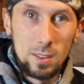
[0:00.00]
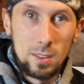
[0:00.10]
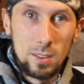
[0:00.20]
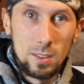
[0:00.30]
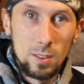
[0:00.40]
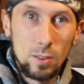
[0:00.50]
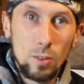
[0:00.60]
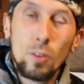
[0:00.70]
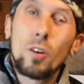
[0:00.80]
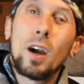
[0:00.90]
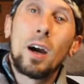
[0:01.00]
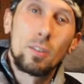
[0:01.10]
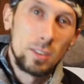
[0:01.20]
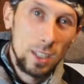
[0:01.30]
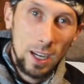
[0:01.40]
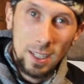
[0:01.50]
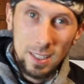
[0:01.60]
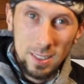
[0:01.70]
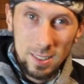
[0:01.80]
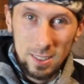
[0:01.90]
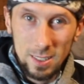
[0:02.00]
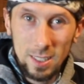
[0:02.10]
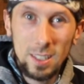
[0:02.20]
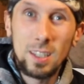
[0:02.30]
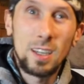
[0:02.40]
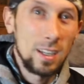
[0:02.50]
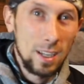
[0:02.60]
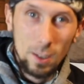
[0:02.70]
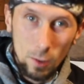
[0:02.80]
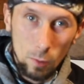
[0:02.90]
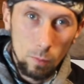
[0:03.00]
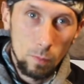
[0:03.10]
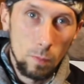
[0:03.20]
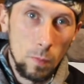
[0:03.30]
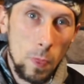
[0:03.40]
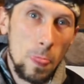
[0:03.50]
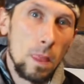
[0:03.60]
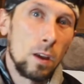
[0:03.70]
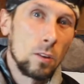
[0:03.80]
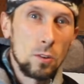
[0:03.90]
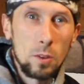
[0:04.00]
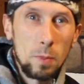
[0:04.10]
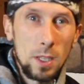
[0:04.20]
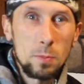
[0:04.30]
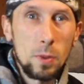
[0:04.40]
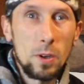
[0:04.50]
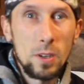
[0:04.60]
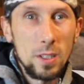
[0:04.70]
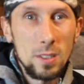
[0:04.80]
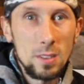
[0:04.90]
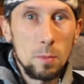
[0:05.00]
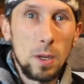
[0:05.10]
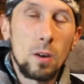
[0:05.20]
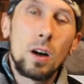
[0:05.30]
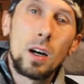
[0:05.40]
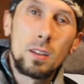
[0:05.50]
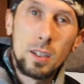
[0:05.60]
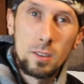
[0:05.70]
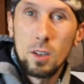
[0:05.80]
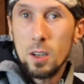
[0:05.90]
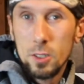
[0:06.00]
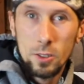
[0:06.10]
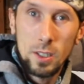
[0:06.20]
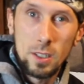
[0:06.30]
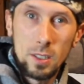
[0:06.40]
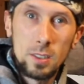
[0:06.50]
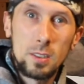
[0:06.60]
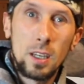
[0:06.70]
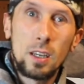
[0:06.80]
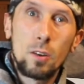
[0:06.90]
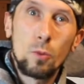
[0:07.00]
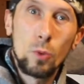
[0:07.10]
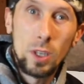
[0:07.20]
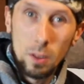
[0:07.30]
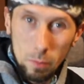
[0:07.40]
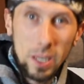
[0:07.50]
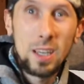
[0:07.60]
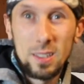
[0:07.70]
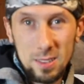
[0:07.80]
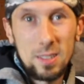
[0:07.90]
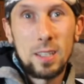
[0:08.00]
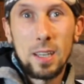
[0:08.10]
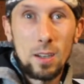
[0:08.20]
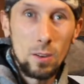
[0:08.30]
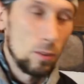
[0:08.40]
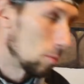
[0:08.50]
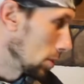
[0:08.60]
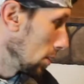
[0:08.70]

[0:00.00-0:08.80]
Outside needs to stick and at home. So the best part is about online dog training is that we can make it stick at home.